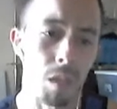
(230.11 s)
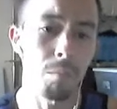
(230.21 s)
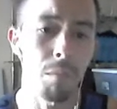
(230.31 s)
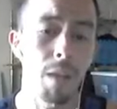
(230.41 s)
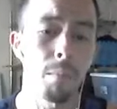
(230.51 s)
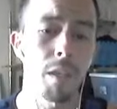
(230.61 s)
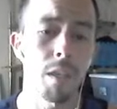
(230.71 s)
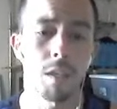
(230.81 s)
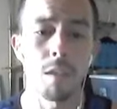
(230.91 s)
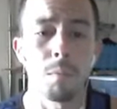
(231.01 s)
maybe
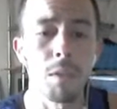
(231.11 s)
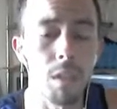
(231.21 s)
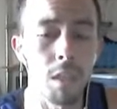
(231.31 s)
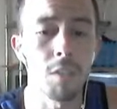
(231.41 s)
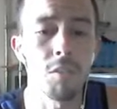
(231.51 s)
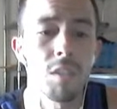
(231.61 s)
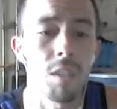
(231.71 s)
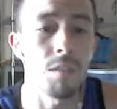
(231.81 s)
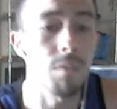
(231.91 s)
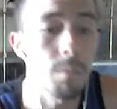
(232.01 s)
it could be an
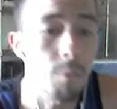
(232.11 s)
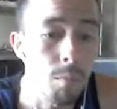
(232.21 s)
interesting flip,